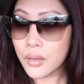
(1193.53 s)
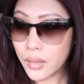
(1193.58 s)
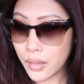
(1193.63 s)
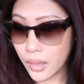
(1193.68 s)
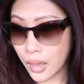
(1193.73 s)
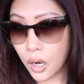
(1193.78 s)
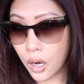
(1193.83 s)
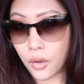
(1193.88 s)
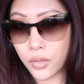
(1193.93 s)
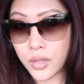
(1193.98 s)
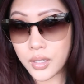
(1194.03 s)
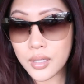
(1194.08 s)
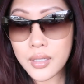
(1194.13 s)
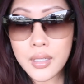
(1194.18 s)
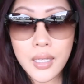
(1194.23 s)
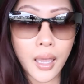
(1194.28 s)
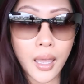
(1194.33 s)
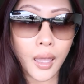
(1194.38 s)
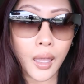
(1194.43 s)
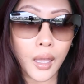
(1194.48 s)
They're the
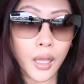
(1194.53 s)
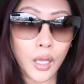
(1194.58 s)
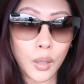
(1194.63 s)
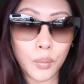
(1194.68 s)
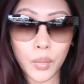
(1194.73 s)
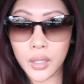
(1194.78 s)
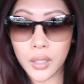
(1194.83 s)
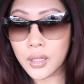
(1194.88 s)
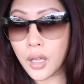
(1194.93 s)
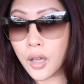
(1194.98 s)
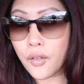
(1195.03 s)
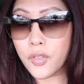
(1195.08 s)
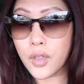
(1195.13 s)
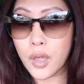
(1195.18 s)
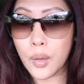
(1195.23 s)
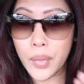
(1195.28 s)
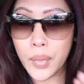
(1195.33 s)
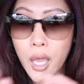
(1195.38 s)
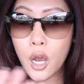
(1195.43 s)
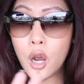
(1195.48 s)
same. I love
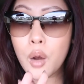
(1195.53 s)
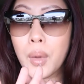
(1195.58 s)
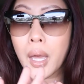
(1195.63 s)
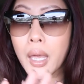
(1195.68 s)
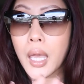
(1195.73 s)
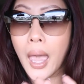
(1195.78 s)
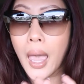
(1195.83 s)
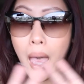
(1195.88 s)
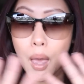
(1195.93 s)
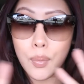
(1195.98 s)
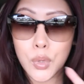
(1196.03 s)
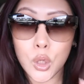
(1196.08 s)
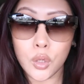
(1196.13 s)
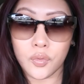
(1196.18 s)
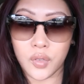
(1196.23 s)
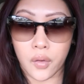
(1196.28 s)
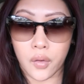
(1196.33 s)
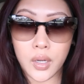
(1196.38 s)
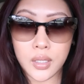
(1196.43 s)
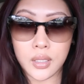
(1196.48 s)
them. They are my
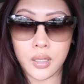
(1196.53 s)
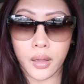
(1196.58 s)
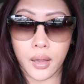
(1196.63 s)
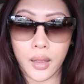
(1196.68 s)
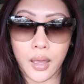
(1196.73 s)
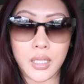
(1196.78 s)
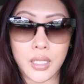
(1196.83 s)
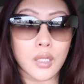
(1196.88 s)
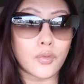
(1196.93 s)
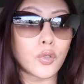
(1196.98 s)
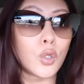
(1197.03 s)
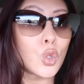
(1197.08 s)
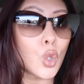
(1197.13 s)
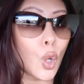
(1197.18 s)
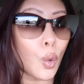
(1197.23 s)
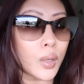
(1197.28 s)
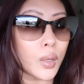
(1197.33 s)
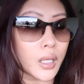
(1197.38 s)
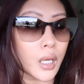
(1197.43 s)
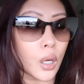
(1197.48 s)
absolute favorite sunglasses. If you
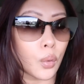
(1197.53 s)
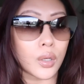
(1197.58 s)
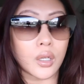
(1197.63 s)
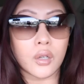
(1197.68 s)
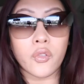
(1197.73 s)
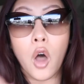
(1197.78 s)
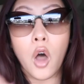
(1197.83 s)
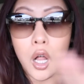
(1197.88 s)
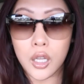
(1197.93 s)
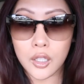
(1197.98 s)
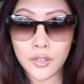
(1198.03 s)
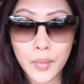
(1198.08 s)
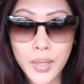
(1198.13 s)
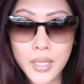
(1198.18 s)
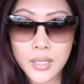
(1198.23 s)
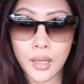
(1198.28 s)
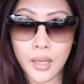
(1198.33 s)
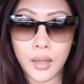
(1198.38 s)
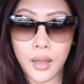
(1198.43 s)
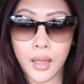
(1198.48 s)
told me to get rid of all of my
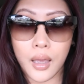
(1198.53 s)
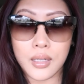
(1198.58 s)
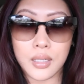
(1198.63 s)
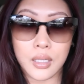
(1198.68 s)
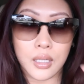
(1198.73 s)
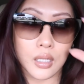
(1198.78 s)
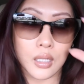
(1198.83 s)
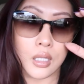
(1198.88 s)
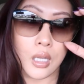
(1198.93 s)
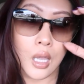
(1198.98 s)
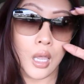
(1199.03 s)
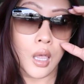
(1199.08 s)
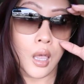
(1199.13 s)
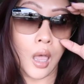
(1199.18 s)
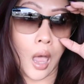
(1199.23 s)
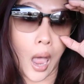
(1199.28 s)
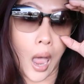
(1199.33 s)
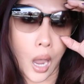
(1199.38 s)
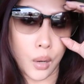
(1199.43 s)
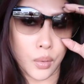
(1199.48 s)
sunglasses,
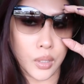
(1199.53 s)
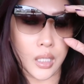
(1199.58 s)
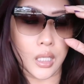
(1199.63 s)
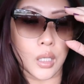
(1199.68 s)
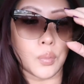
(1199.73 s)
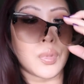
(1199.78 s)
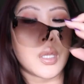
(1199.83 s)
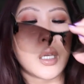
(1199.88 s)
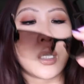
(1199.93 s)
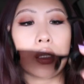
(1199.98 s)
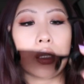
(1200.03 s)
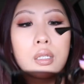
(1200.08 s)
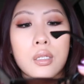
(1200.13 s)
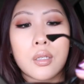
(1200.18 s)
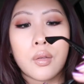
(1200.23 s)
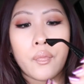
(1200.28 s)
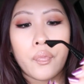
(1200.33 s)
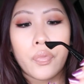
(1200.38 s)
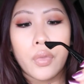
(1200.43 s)
I would keep these.